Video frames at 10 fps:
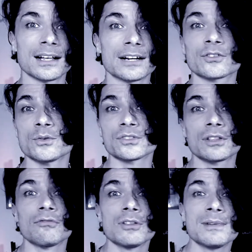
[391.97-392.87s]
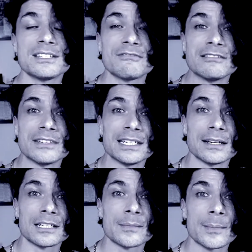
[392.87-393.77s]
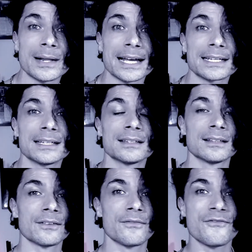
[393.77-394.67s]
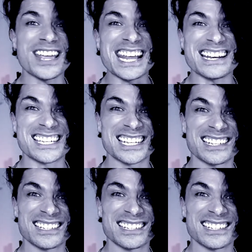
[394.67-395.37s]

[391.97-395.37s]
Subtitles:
of course the Through the Misery video, Diamond Black, feet.